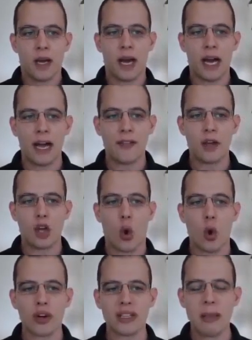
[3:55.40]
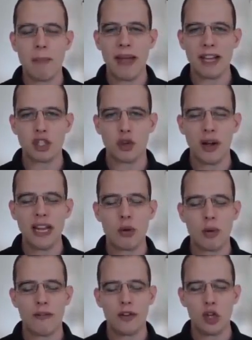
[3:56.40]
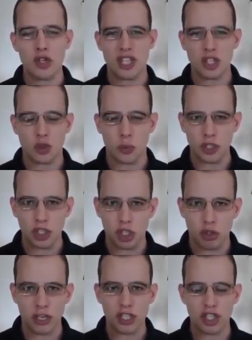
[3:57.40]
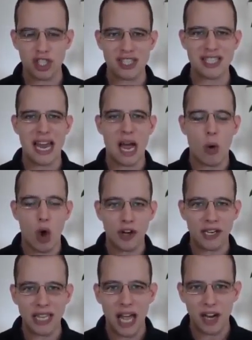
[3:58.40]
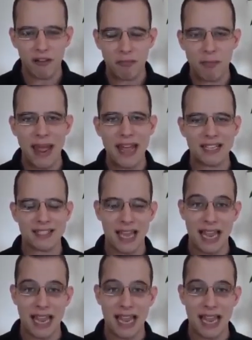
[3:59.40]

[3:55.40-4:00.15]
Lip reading: The quarterly bank trading revenues, there's restrictions now on a lot of banks